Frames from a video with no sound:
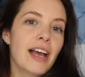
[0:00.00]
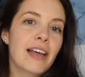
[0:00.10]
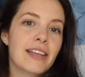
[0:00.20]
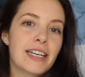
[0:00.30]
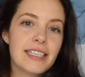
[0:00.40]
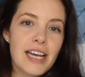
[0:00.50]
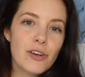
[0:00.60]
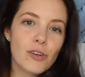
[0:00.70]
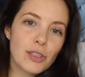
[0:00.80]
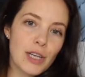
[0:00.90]
and then a
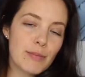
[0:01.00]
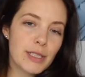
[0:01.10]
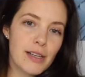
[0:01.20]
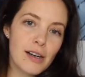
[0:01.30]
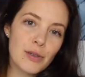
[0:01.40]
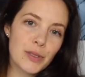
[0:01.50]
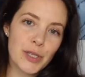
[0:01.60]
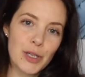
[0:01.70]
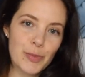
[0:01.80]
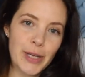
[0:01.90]
10-year-old comes along who
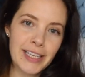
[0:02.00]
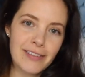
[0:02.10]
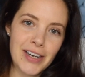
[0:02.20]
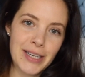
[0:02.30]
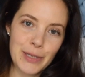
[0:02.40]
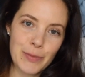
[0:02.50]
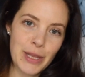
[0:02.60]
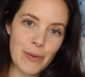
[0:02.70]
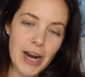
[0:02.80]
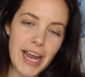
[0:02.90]
started playing the violin when
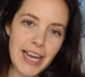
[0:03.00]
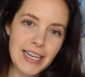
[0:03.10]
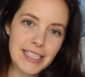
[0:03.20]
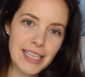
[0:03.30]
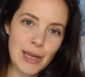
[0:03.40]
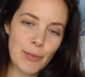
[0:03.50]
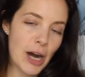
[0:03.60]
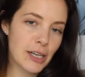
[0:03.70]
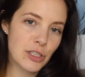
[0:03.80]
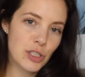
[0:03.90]
they were 8 and they
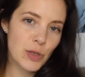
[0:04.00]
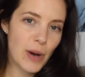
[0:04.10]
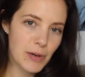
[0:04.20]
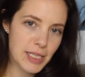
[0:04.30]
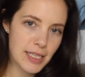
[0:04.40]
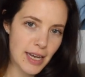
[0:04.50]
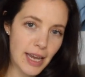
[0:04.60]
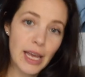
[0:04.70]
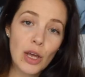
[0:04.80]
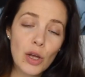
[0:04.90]
practice 2 hours a
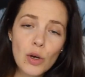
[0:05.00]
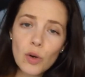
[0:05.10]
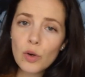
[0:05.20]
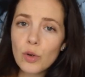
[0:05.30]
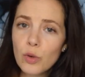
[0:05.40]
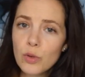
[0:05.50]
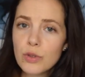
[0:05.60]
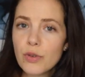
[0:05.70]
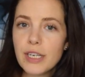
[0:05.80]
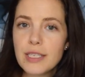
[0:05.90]
day,
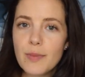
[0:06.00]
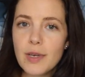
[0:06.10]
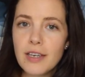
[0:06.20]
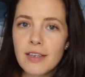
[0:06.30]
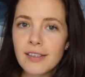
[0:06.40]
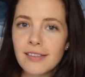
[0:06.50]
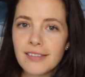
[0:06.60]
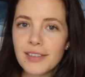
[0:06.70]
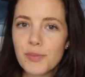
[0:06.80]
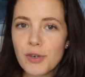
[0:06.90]
who's going to be
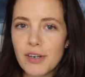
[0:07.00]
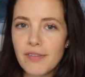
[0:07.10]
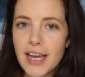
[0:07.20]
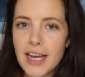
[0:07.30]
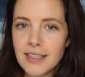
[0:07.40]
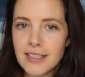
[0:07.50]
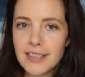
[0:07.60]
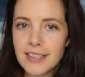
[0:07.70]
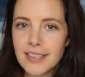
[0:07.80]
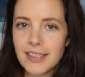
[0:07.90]
more
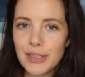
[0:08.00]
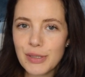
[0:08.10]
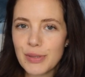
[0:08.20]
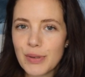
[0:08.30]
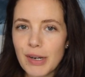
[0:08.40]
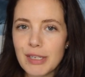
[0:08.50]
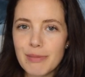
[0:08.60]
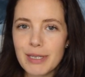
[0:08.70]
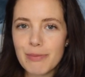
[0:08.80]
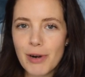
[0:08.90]
advanced? Who's going to
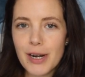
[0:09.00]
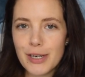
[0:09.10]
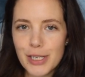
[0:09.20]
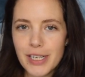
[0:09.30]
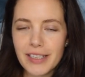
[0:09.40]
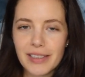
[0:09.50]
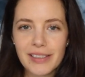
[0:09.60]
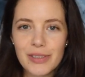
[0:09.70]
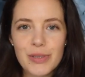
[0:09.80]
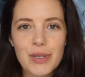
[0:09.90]
be the prodigy?
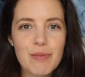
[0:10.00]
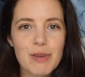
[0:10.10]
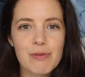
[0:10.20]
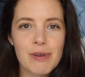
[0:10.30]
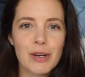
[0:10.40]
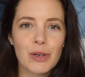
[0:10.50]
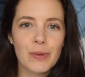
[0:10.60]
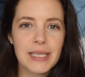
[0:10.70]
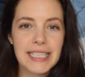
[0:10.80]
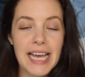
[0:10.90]
Who's going to be the one who
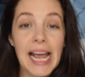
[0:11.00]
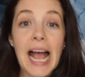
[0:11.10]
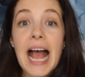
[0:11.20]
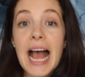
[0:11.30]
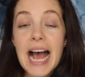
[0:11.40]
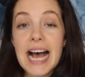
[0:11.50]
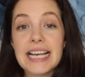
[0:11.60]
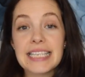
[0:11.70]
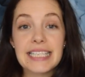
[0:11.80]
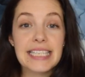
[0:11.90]
we say
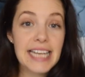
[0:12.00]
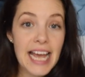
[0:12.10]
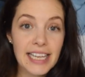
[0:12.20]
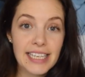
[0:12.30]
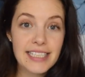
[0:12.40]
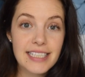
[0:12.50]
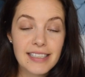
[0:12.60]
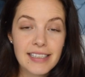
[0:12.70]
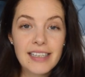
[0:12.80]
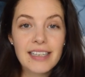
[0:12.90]
has the
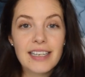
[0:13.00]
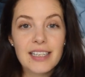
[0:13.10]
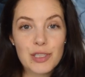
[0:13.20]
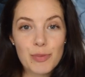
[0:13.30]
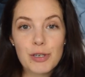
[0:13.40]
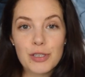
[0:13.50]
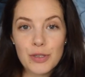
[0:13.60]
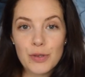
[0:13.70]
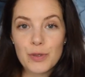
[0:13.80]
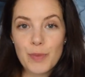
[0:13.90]
talent? It's the
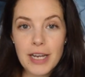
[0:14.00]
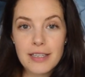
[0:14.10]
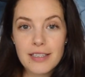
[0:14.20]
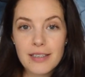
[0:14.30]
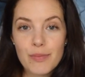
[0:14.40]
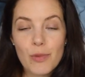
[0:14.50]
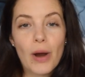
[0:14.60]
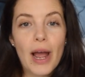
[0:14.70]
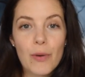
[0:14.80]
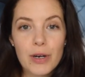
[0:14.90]
person who spent
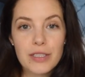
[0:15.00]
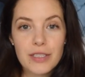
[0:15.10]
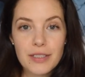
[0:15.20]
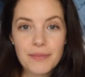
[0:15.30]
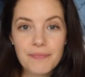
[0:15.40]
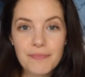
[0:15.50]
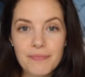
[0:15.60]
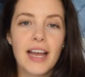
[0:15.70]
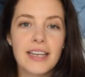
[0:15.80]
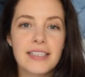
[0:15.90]
more hours.
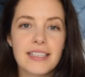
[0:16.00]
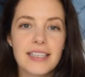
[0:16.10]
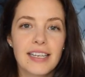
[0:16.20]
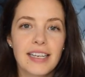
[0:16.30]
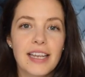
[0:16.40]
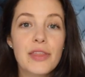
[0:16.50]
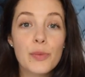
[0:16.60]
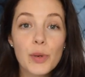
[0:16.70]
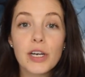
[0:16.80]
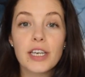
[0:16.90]
And in
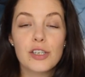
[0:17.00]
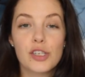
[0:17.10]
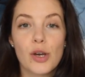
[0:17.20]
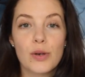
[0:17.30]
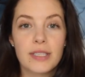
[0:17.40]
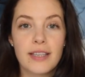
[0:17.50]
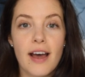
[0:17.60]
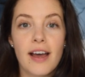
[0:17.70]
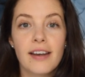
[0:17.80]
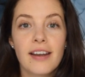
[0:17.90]
the book, he shows
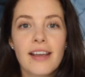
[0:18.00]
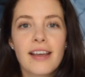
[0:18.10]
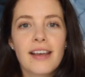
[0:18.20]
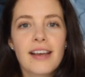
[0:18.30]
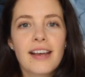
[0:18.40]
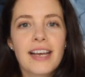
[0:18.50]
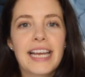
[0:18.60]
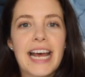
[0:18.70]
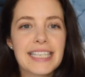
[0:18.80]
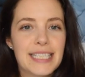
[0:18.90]
that
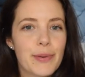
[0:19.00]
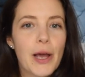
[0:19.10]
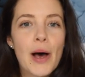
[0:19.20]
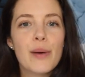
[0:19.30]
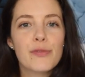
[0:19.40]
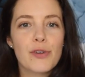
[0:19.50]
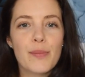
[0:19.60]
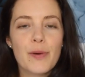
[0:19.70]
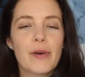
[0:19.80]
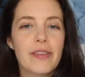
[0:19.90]
it has to come
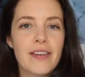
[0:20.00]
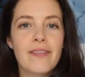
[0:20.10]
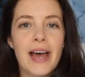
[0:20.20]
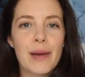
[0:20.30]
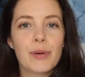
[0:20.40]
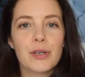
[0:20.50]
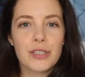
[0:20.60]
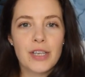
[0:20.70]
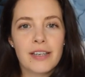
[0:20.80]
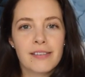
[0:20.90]
from within that
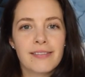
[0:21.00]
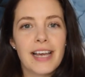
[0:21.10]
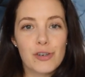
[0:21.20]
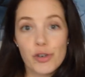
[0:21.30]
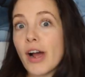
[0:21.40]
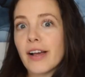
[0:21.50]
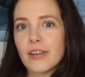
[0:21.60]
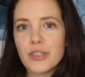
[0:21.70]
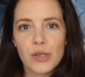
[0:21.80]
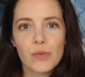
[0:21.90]
person, that
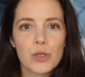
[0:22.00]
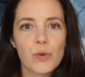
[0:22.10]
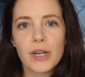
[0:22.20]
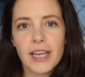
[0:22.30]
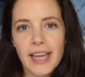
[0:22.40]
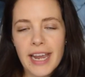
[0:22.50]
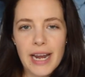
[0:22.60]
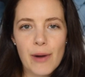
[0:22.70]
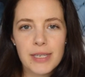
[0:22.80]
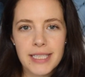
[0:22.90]
child who was working 8
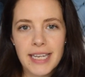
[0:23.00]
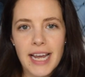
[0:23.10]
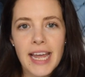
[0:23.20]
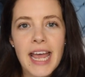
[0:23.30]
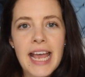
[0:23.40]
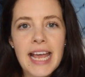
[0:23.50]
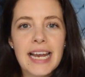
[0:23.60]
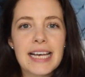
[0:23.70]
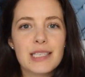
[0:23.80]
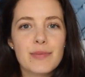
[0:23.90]
hours a day.
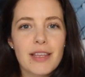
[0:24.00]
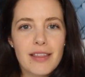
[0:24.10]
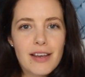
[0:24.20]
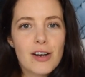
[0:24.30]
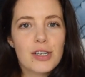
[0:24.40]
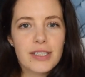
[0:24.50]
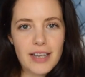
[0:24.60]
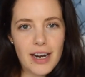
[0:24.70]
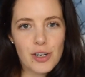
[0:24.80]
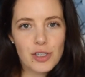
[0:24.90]
It has to be their
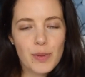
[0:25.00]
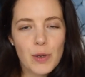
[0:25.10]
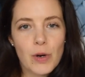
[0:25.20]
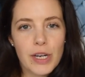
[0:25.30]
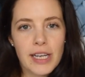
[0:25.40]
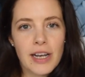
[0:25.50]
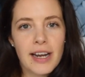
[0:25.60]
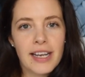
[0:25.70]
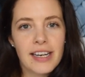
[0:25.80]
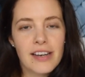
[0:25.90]
desire to be working
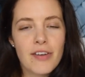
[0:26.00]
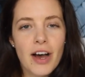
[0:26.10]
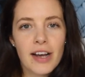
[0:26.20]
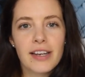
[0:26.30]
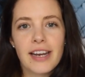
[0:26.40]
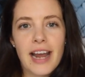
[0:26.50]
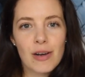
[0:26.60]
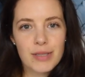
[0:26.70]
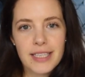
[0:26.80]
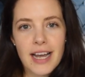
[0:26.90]
on it, not an
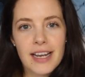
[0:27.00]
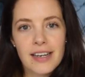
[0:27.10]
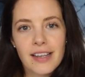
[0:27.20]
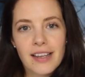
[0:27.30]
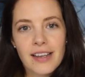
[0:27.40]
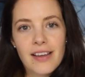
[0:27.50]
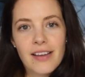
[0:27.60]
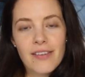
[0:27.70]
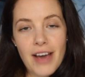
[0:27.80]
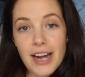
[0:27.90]
outside
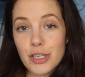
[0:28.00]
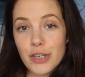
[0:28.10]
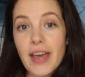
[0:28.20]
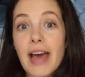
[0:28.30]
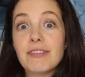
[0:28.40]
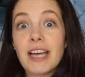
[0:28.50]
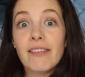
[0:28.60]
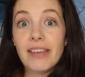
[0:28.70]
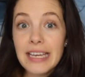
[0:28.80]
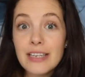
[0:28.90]
factor. They have to
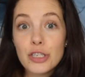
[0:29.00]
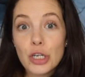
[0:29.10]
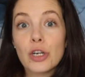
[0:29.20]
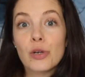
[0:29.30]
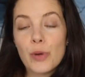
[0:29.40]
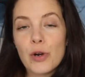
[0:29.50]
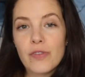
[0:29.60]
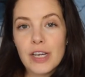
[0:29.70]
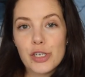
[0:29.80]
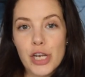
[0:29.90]
have internal
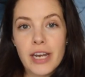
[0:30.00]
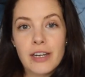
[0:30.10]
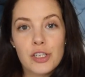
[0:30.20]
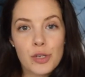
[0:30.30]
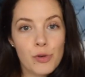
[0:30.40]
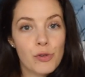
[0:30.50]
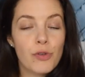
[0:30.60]
motivation to move